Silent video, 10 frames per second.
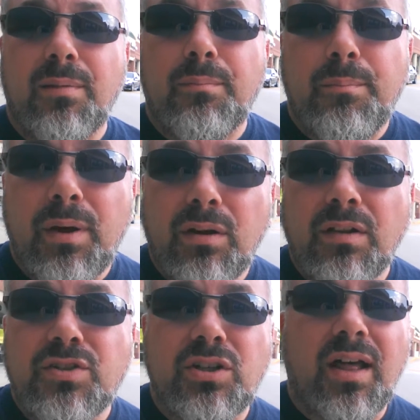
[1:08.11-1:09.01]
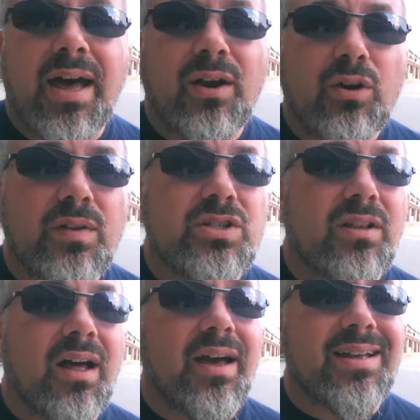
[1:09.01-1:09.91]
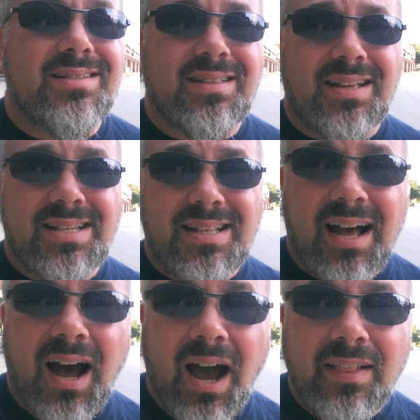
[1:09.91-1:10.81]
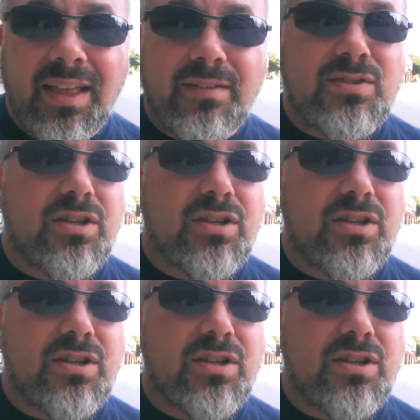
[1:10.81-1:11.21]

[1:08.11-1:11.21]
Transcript: Middle of July, early July is the highlight of